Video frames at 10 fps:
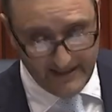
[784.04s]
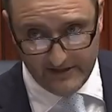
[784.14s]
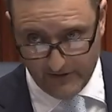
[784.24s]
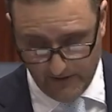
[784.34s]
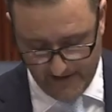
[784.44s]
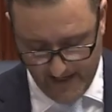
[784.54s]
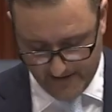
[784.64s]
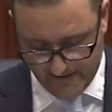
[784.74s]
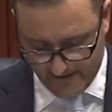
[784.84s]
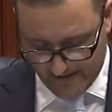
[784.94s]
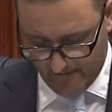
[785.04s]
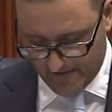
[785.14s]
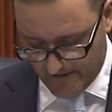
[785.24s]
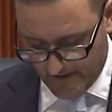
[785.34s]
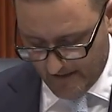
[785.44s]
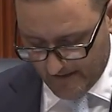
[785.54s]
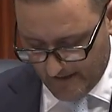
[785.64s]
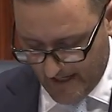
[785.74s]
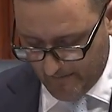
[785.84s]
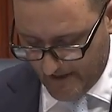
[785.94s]
In two thousand seventeen, the
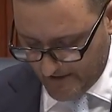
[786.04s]
Labor